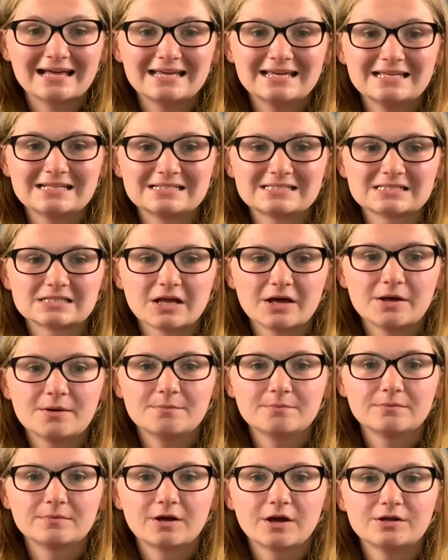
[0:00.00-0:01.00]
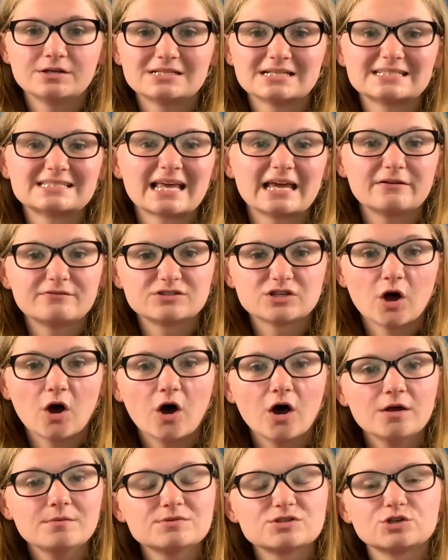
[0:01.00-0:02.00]
It's going to save
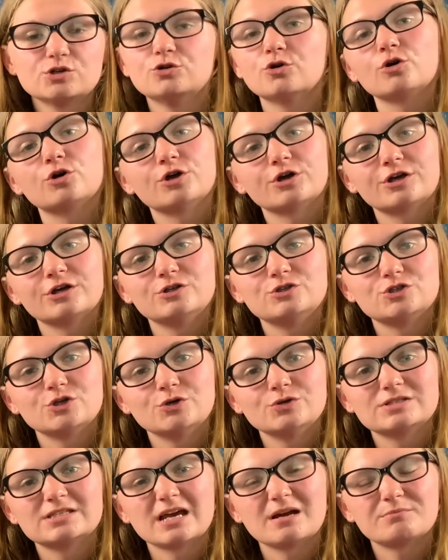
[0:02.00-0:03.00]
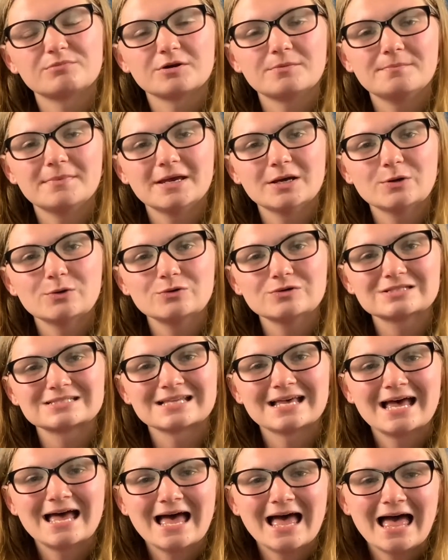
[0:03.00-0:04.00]
time, so you're not cooking two separate meals,
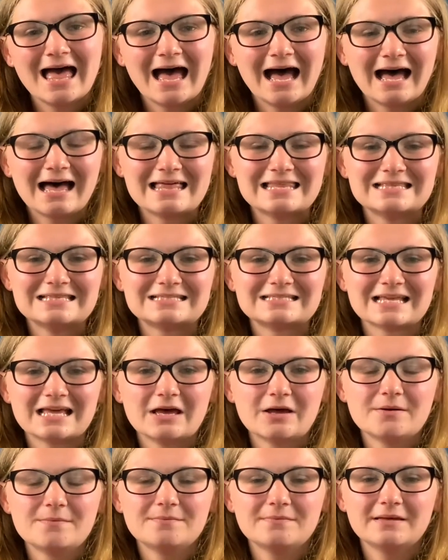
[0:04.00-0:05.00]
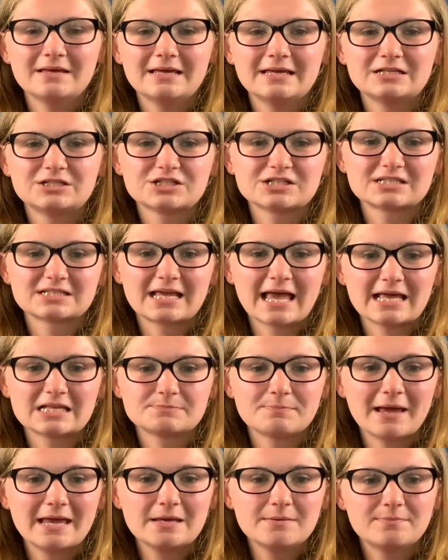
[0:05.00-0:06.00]
and it just gets
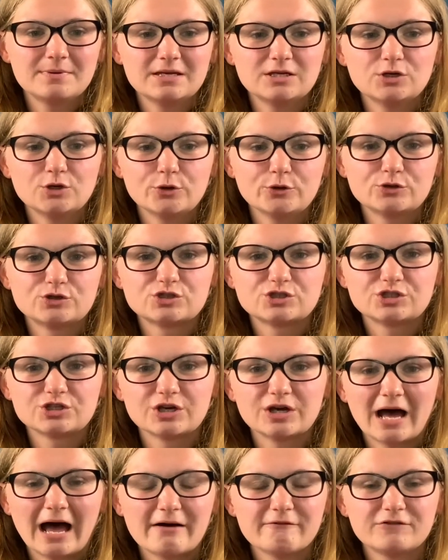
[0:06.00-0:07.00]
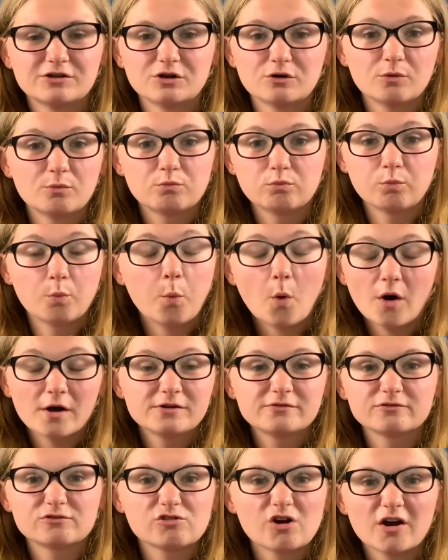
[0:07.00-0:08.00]
baby used to having a wide
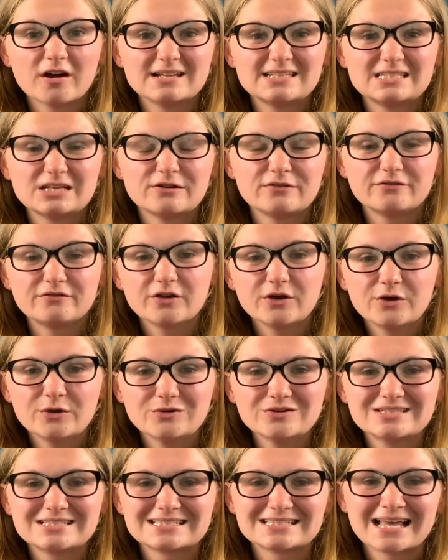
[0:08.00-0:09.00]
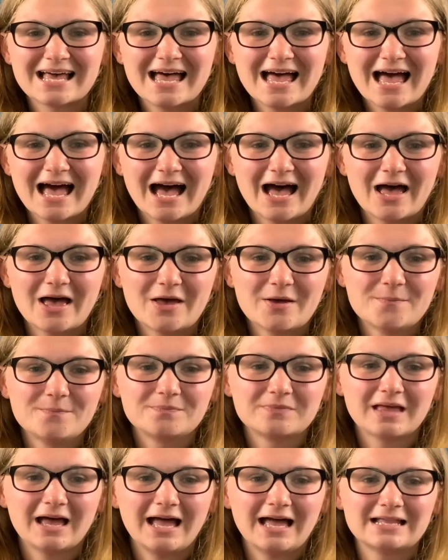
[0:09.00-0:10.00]
variety of foods, and
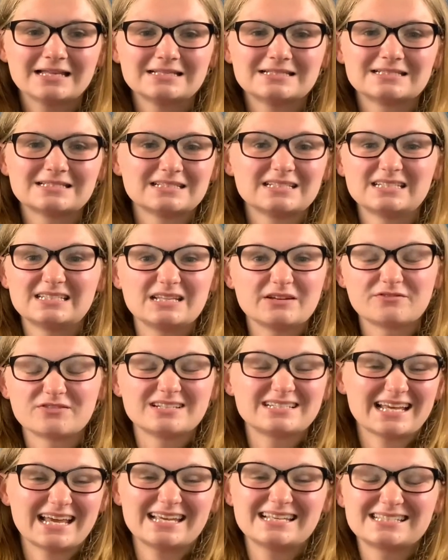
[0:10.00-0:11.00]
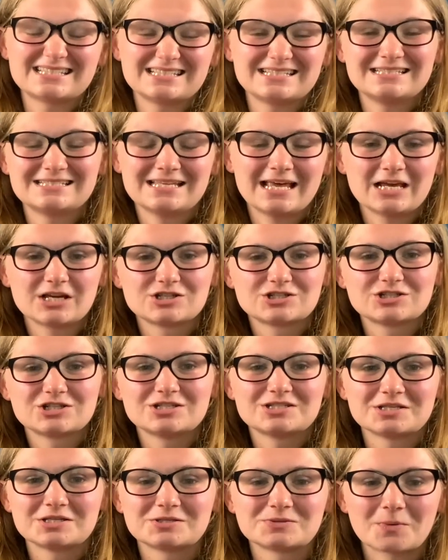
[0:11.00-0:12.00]
different tastes and textures
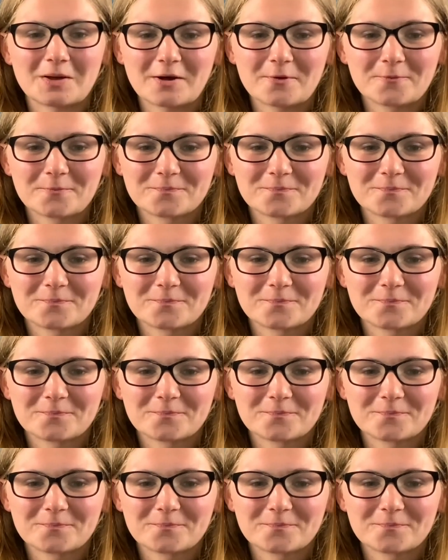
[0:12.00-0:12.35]
as well.